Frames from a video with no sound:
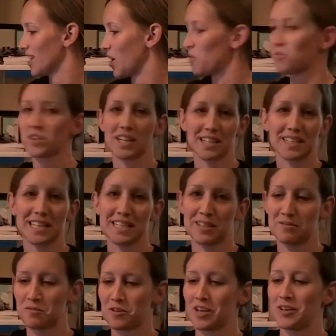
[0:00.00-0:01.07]
Hopefully it's
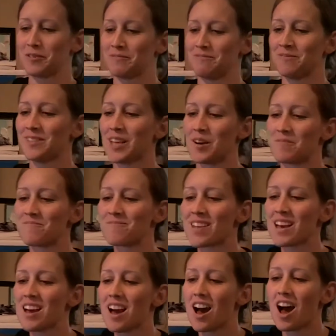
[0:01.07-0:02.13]
easy for you. So
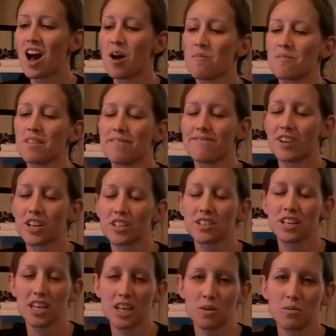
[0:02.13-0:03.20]
the first
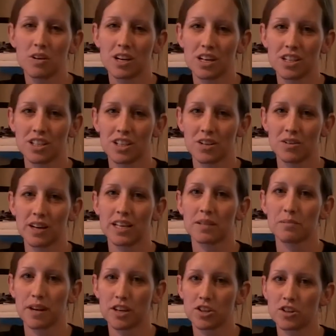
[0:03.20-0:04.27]
thing you want to do
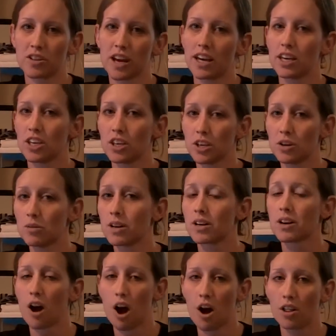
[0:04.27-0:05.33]
is make sure that you are
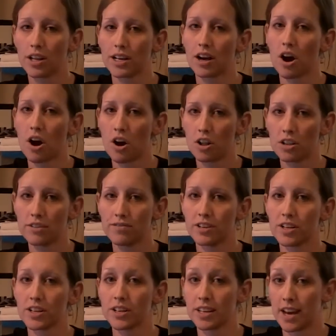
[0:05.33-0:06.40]
calling all of
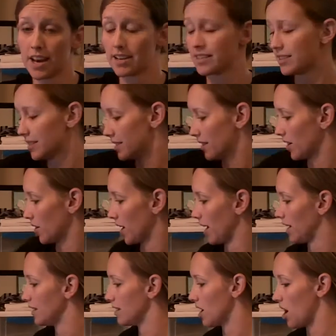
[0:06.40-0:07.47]
your guests,
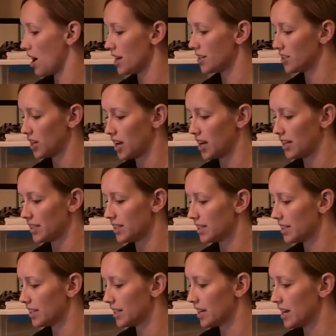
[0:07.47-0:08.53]
okay? Not
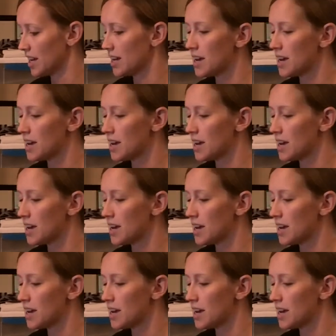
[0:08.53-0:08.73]
just